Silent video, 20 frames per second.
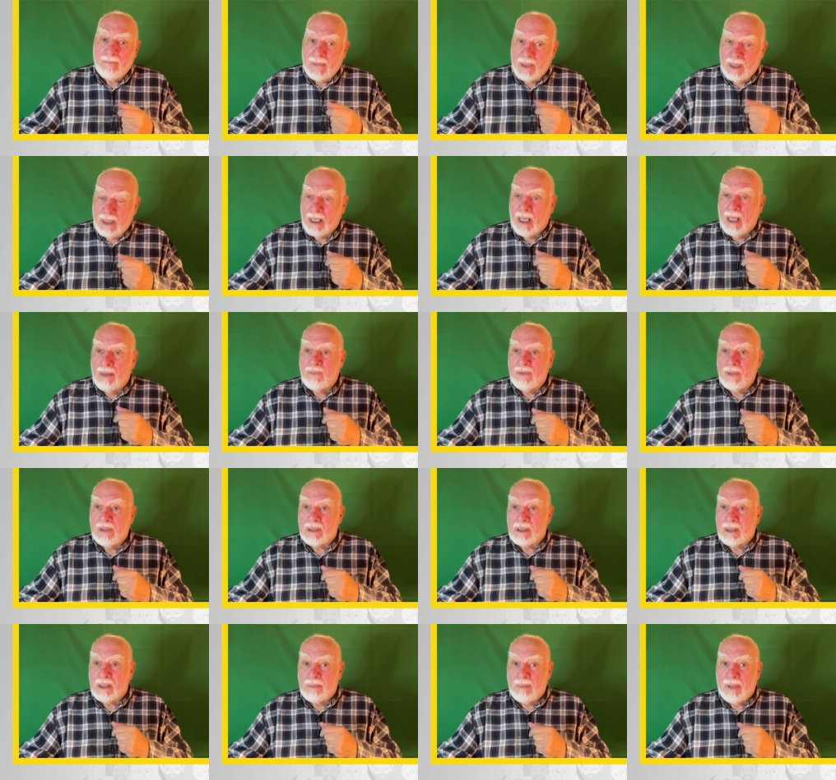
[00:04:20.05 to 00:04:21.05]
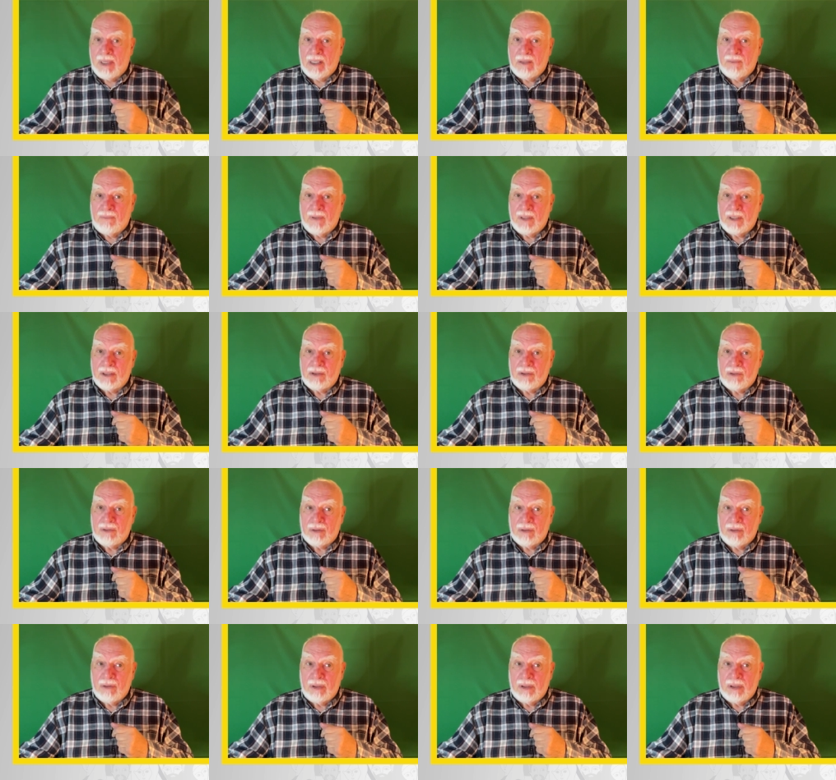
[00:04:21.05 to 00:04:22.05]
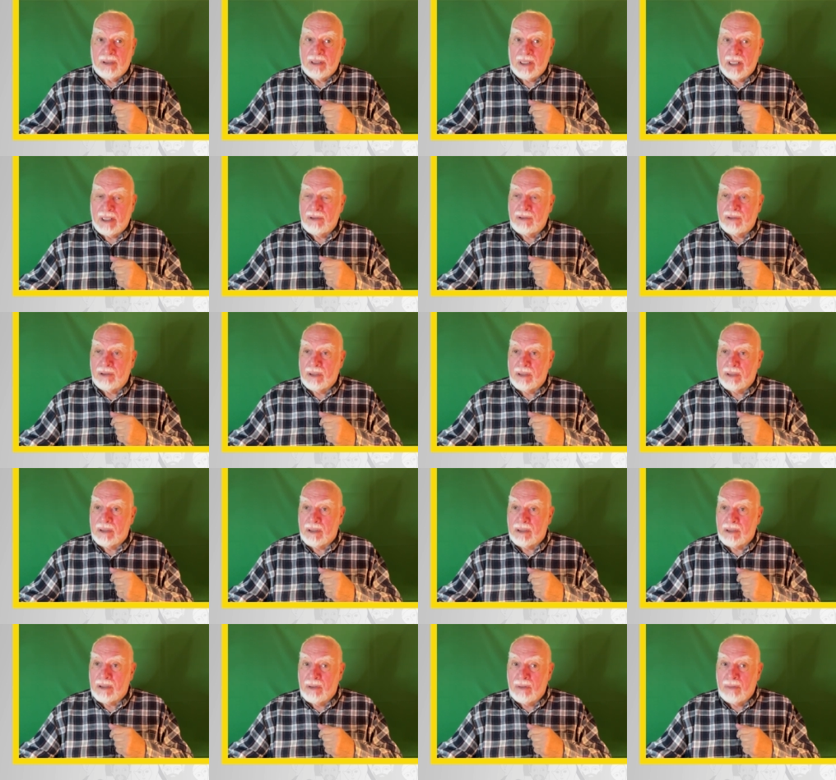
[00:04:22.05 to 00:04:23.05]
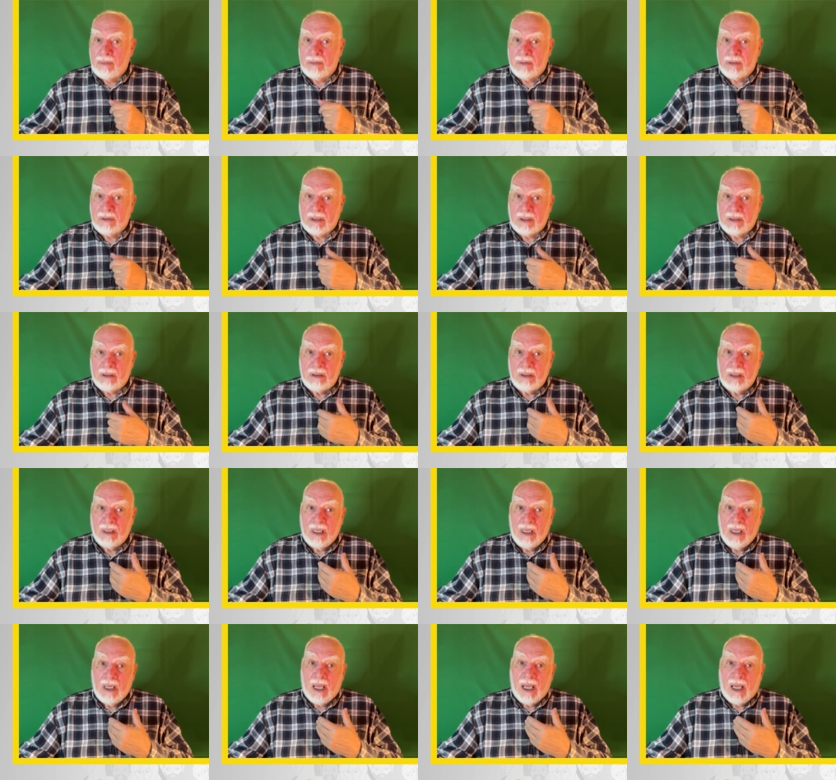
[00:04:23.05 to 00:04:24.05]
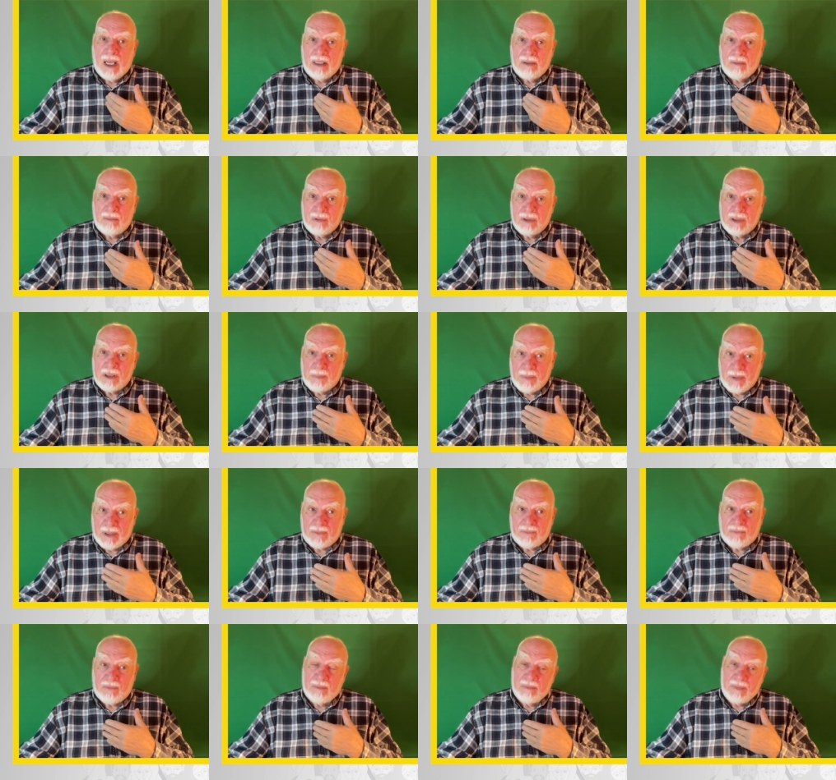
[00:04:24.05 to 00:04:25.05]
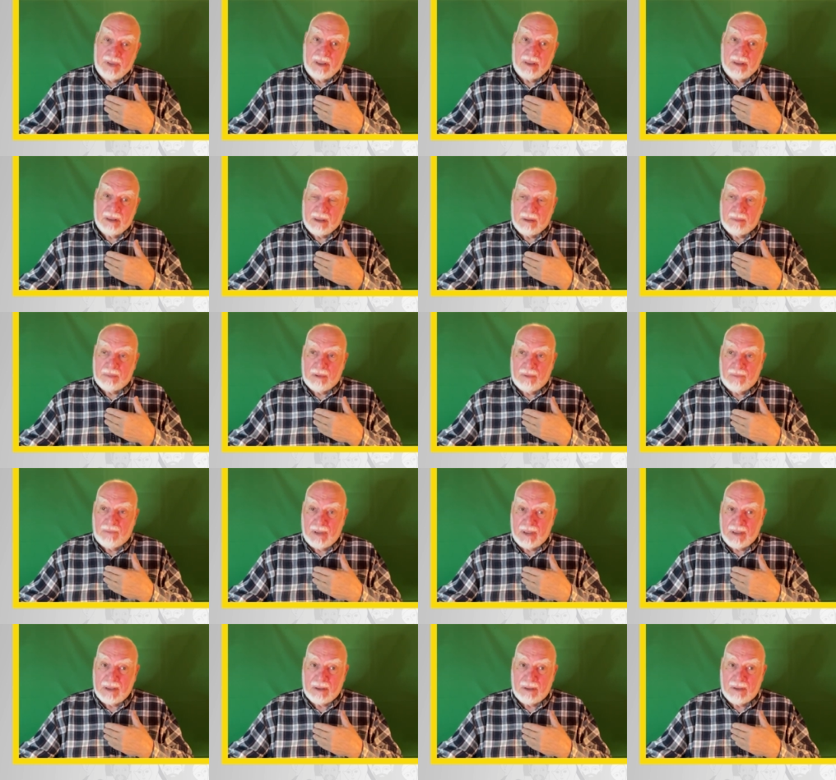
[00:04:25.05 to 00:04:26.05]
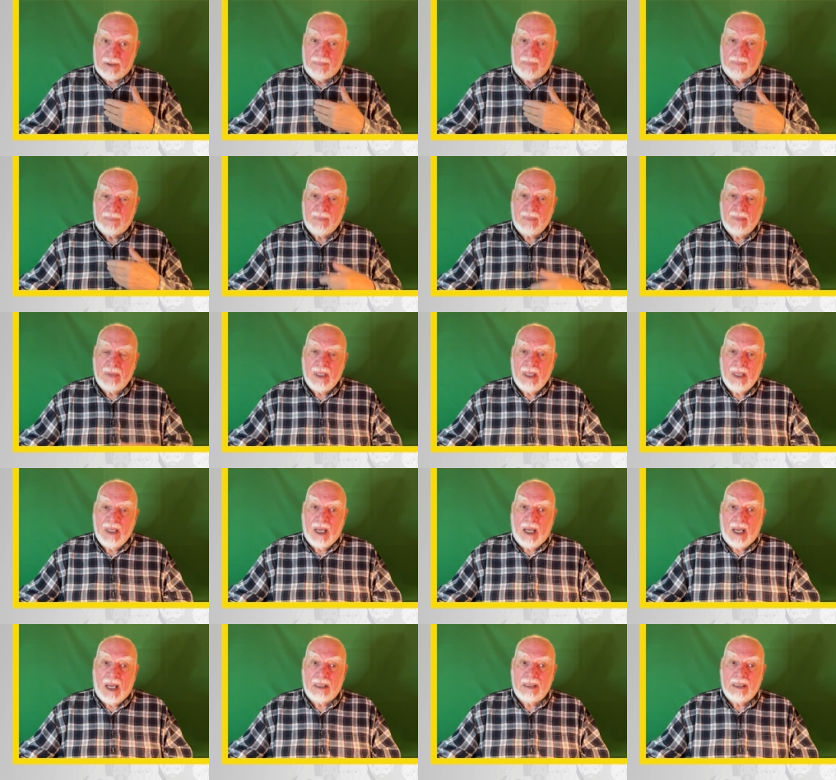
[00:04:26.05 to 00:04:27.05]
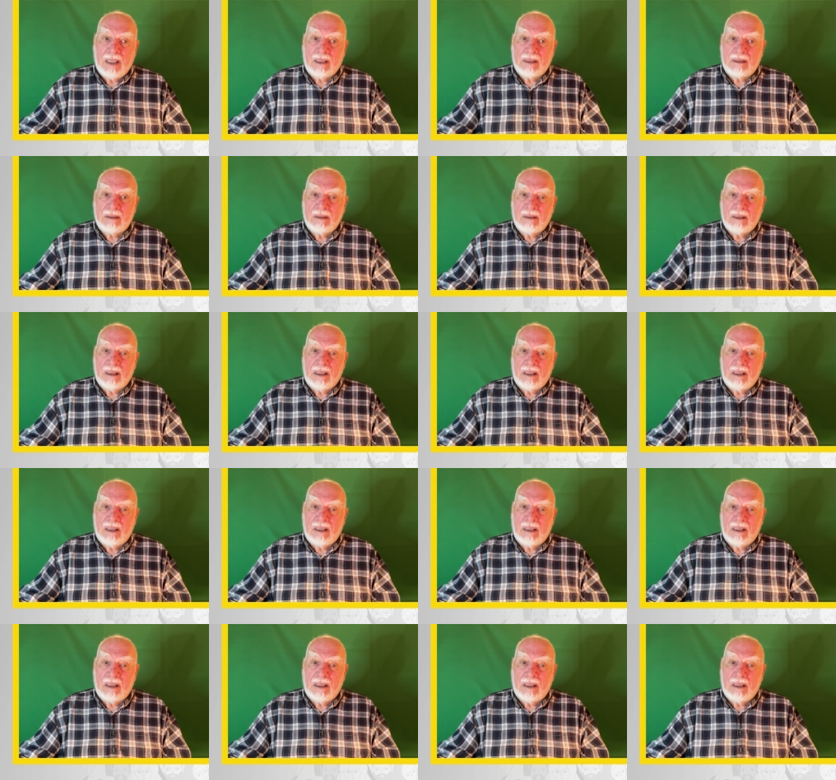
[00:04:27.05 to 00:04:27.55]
It obviously manifests your good intention as a student and respect for me as a professor. Yet,